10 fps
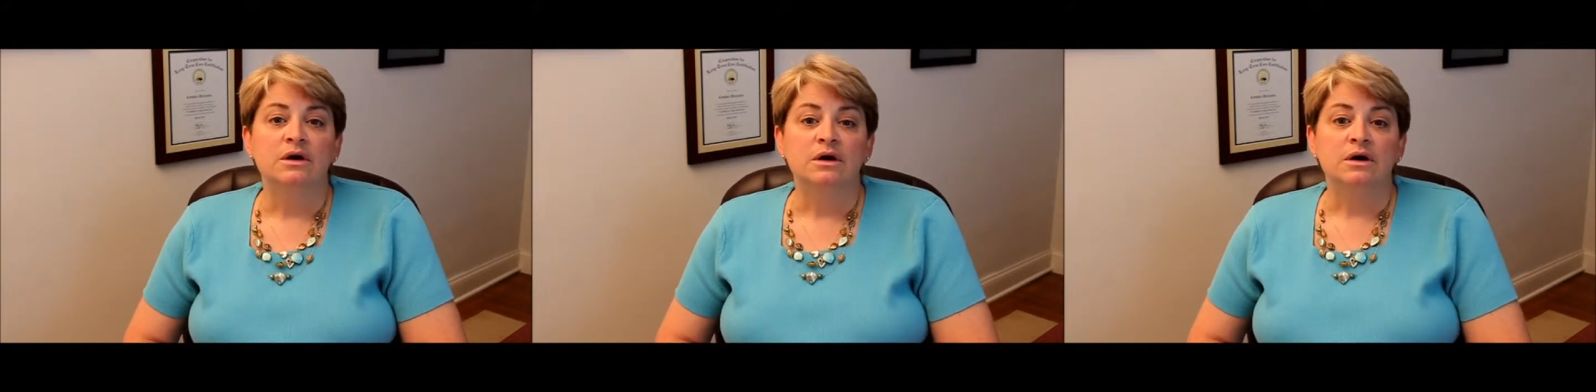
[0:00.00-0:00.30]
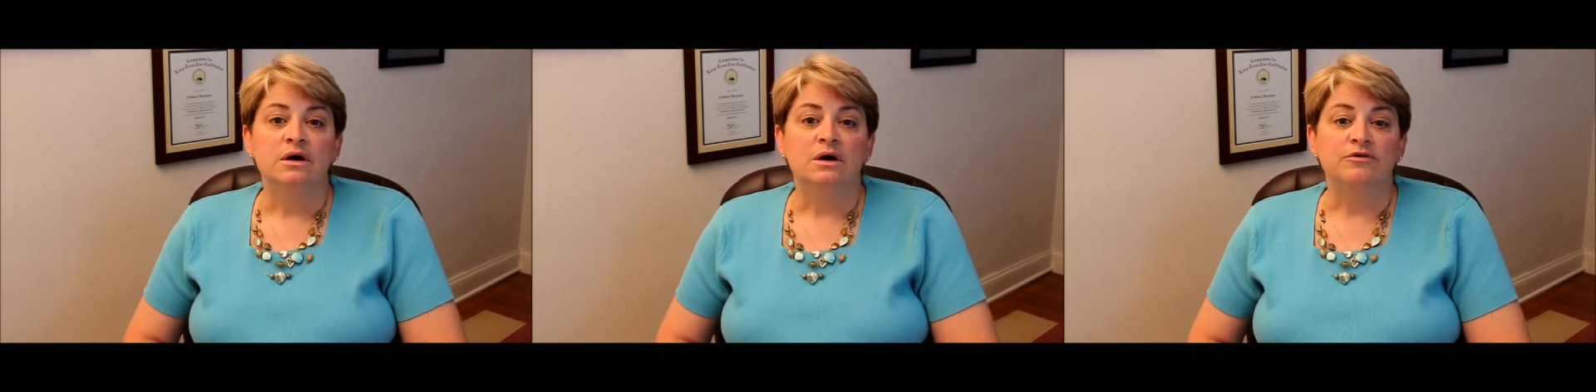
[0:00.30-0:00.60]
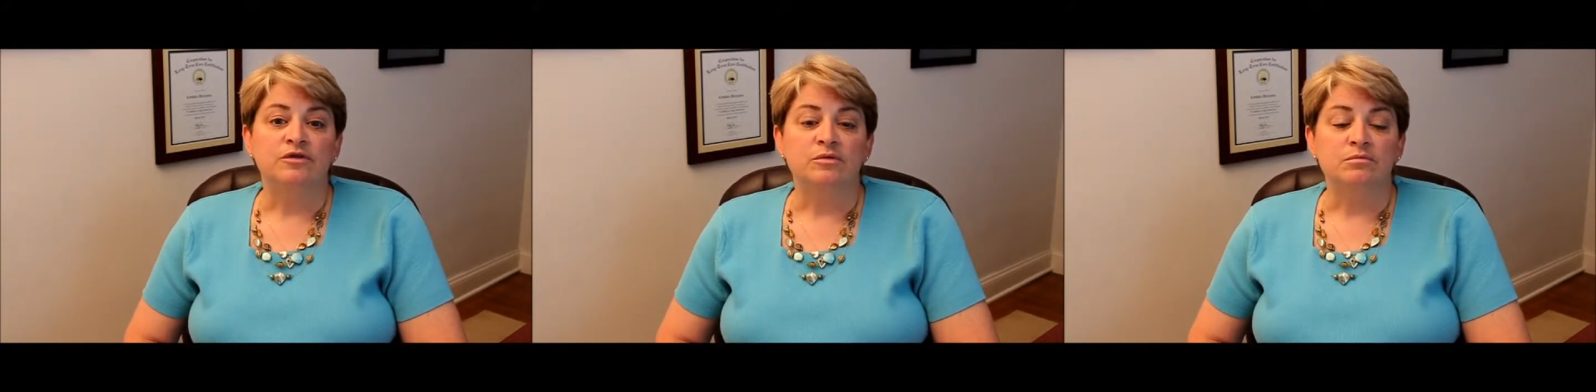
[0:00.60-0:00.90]

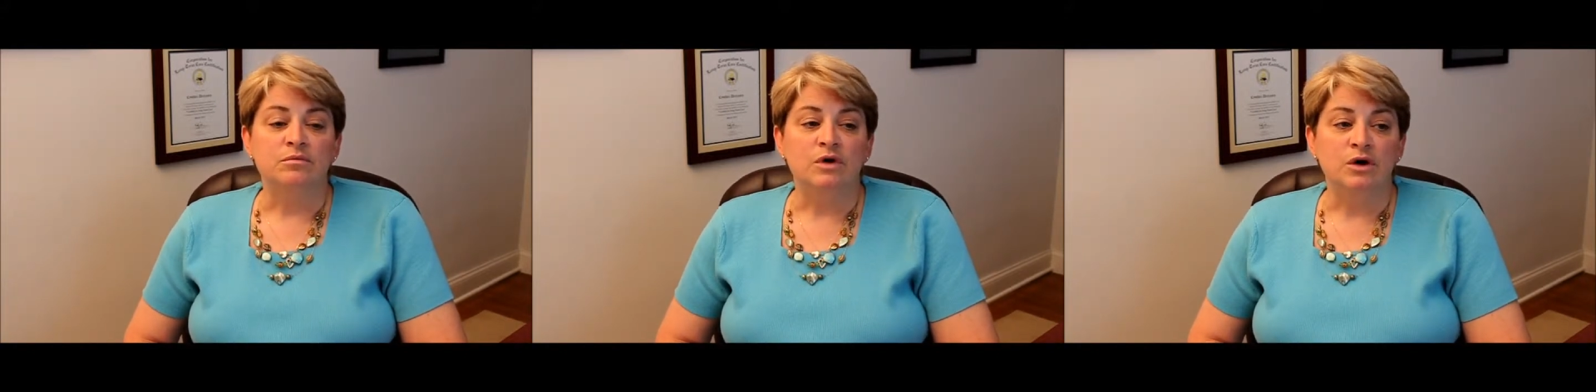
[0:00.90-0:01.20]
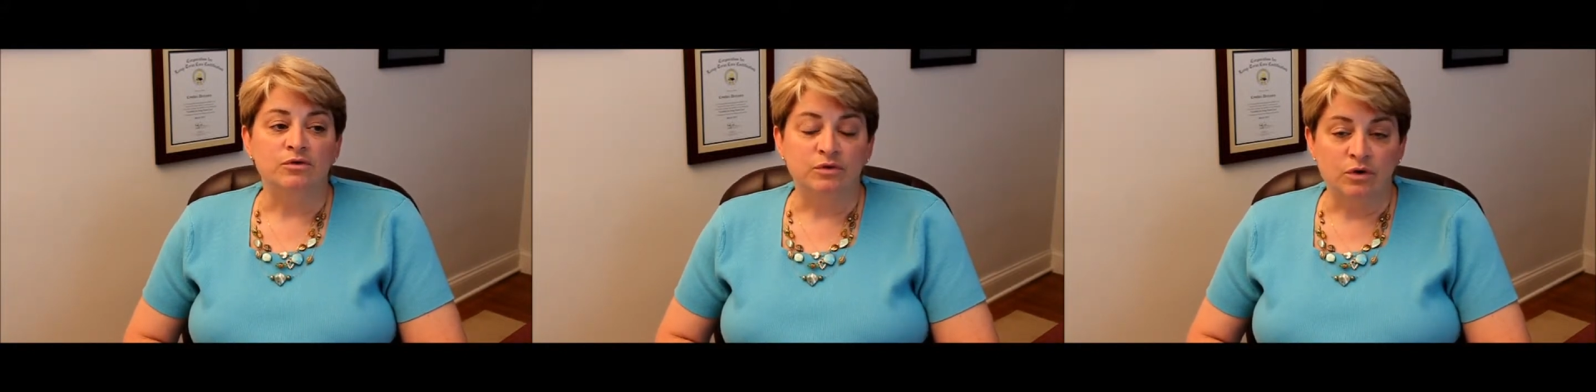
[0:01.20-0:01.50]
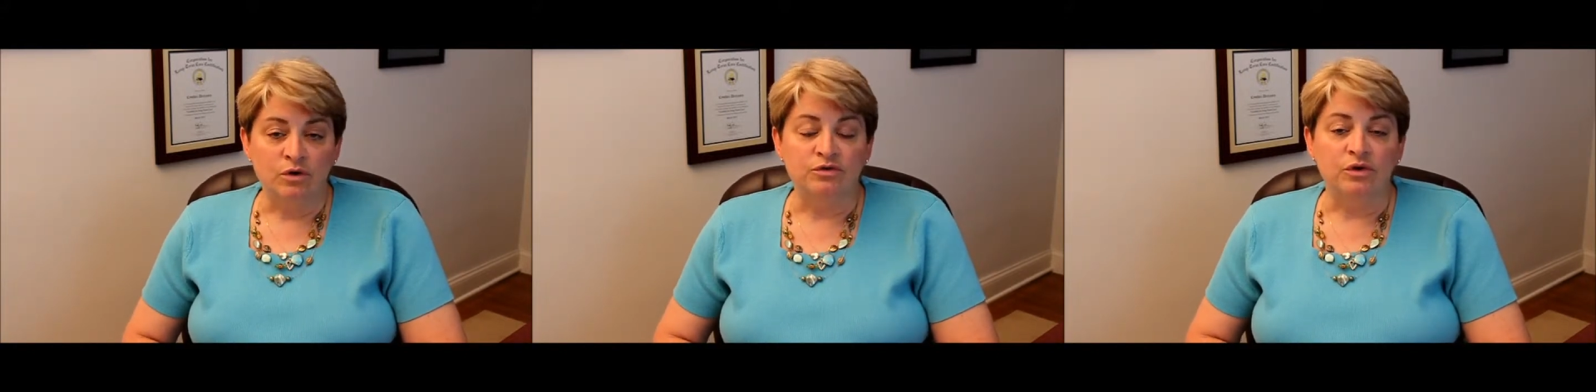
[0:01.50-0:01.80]

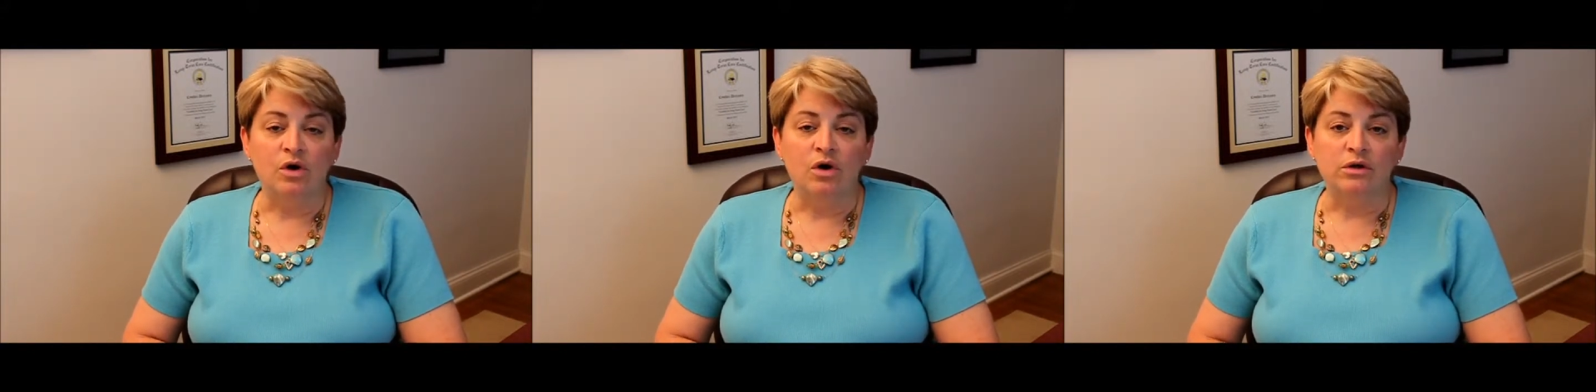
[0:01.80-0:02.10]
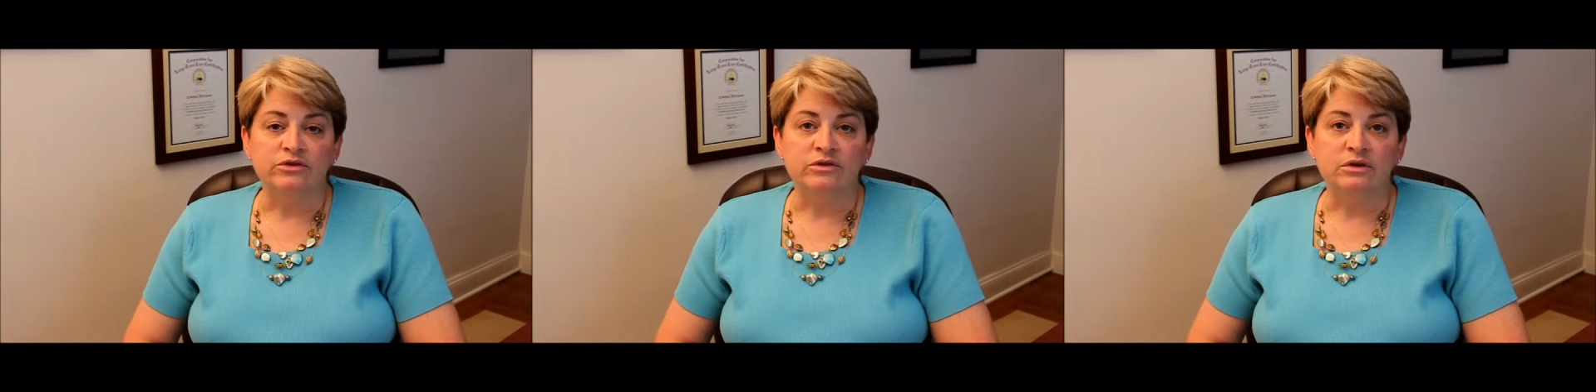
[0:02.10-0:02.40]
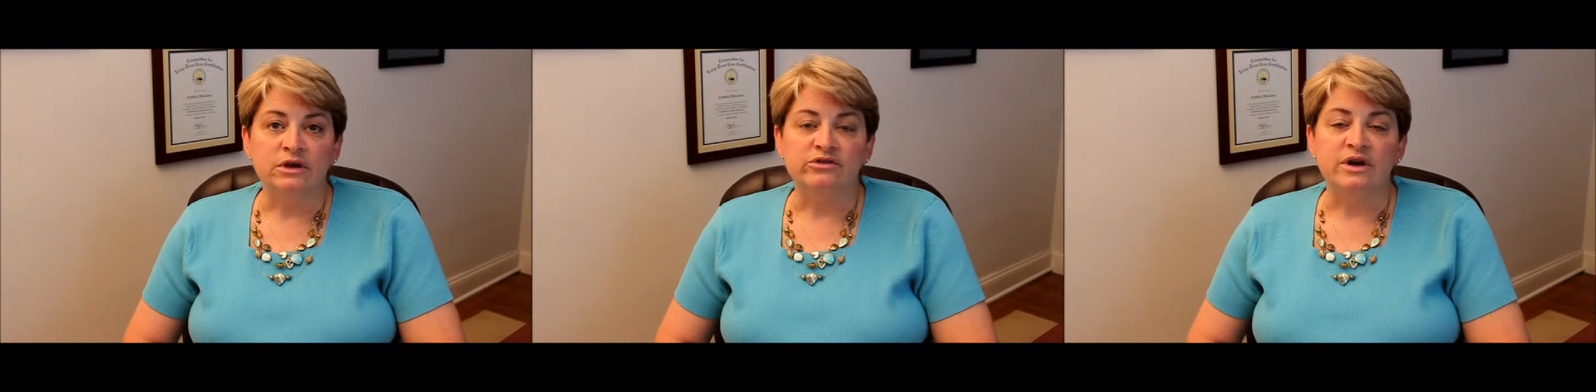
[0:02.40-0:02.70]
overall as
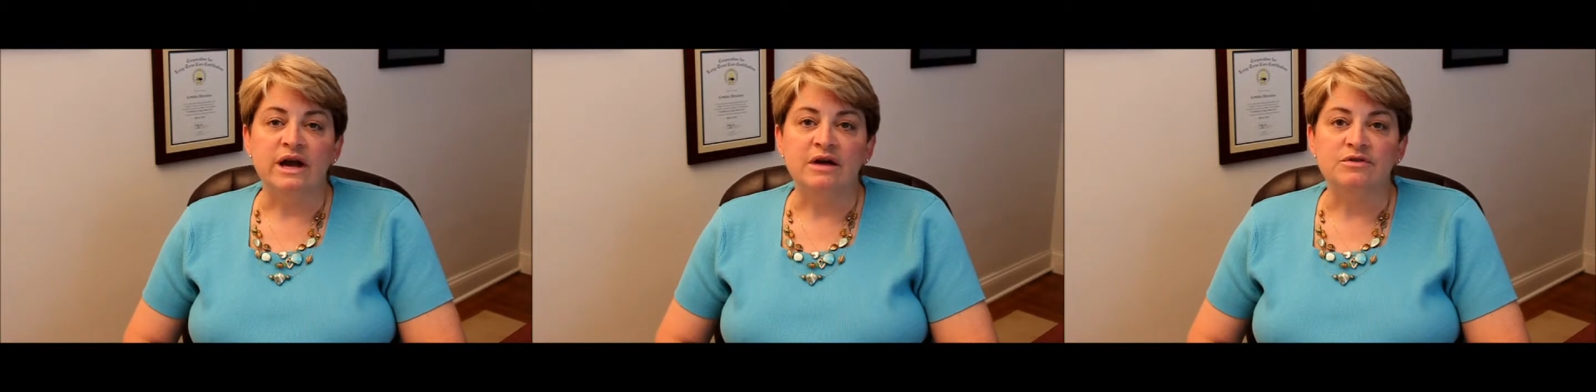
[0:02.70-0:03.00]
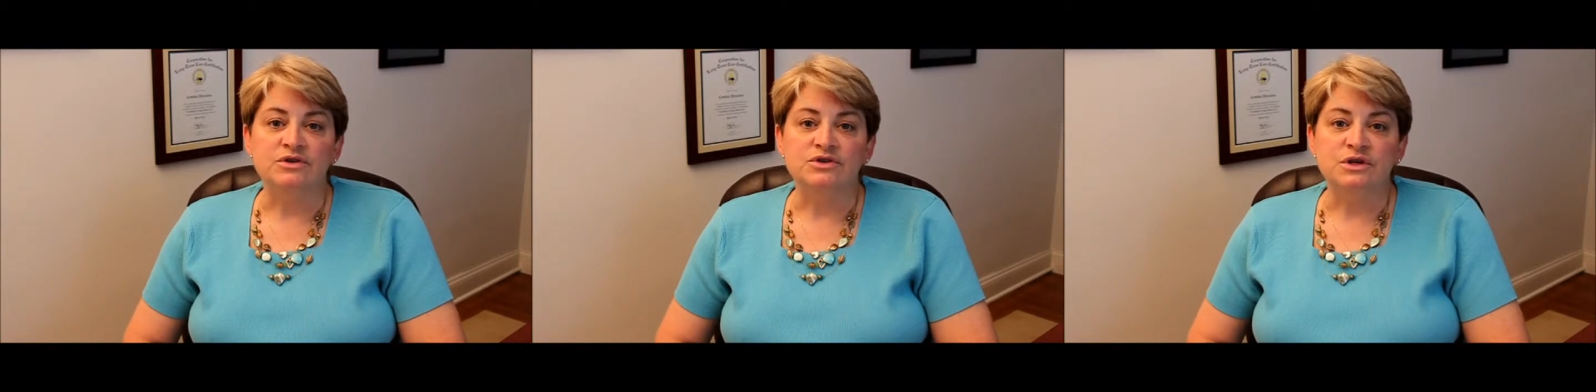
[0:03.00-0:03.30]
an average,